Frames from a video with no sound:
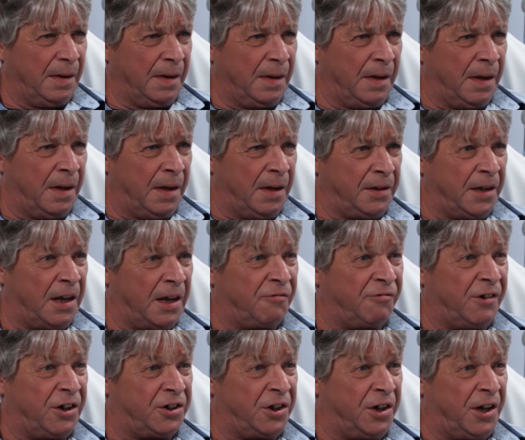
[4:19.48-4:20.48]
Yeah,
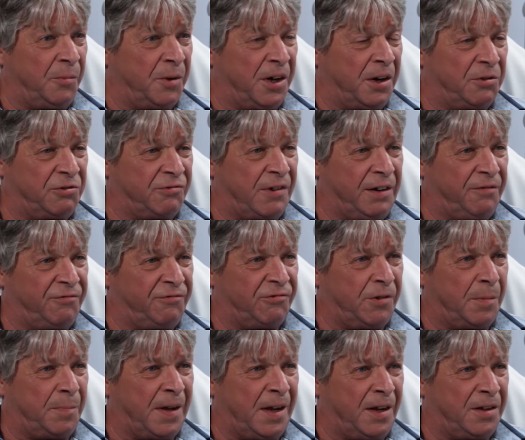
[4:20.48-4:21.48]
recently when I was running for
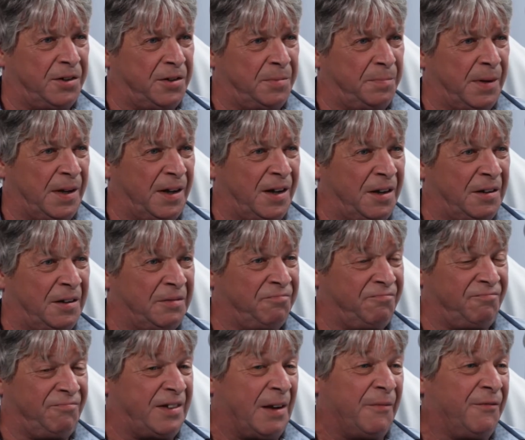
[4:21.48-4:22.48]
a bus, but
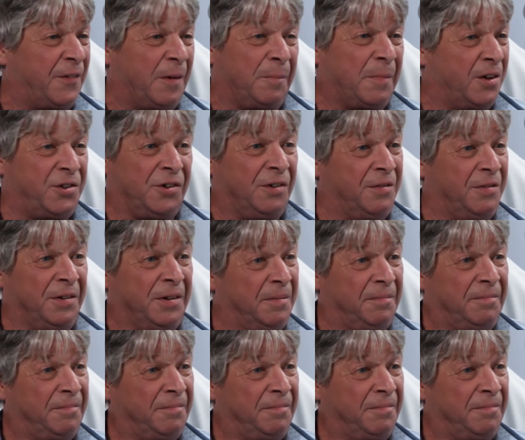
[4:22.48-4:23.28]
didn't think much of it.